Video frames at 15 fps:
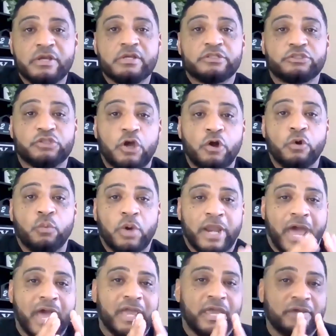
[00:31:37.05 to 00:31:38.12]
So what
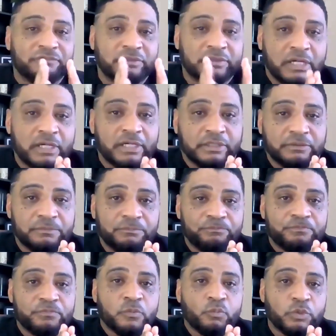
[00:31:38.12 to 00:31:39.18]
I have done
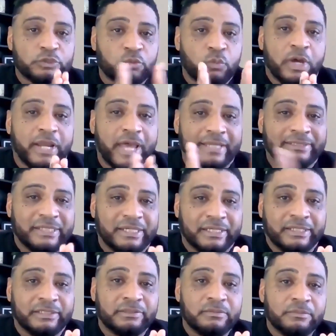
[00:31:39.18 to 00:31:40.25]
was what I
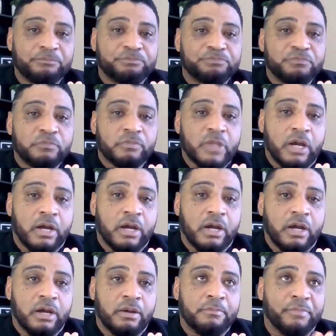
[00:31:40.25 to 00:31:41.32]
did
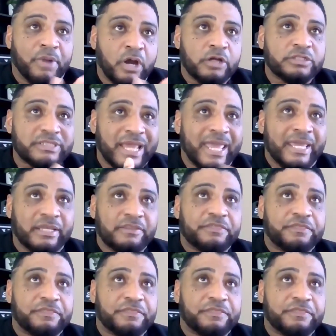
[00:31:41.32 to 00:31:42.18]
March 8th,